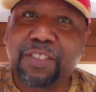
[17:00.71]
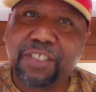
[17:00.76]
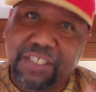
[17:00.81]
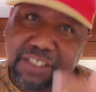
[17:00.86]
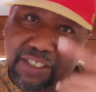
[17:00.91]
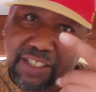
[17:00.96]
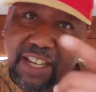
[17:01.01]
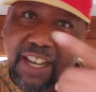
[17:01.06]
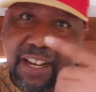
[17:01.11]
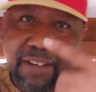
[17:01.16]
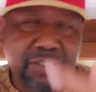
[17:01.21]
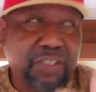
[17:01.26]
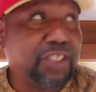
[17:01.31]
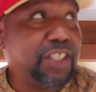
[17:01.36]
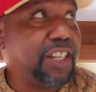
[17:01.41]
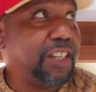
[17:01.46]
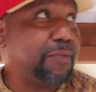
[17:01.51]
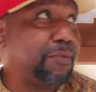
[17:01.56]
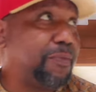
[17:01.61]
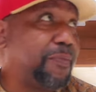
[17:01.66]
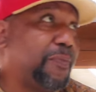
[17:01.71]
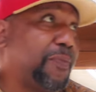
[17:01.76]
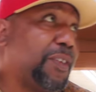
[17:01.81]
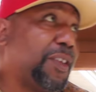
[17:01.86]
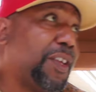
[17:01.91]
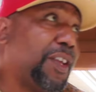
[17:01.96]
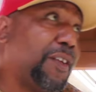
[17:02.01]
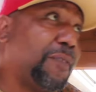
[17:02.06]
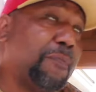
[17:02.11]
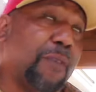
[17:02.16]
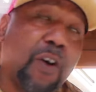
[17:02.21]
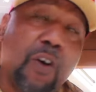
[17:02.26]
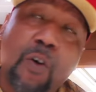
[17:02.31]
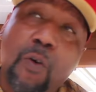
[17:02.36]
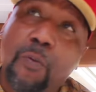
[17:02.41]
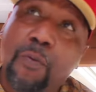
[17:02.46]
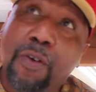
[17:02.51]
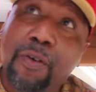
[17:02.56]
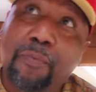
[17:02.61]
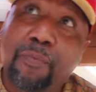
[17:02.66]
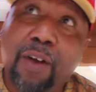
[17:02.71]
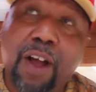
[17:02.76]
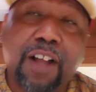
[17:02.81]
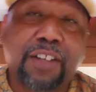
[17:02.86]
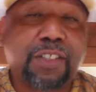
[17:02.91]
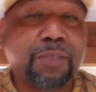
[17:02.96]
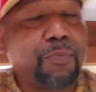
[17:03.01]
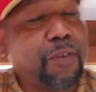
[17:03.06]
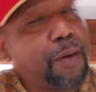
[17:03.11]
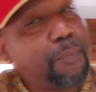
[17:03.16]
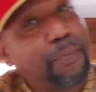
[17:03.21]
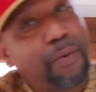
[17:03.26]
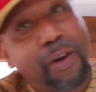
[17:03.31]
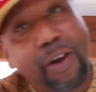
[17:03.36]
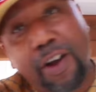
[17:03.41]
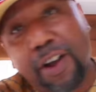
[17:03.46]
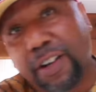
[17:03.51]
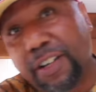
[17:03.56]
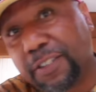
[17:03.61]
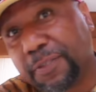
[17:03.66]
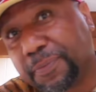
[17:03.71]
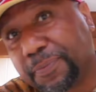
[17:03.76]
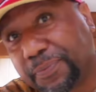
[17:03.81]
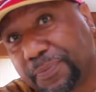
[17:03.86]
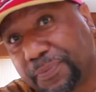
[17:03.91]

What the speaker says: but the same chick my homeboy brought to my party,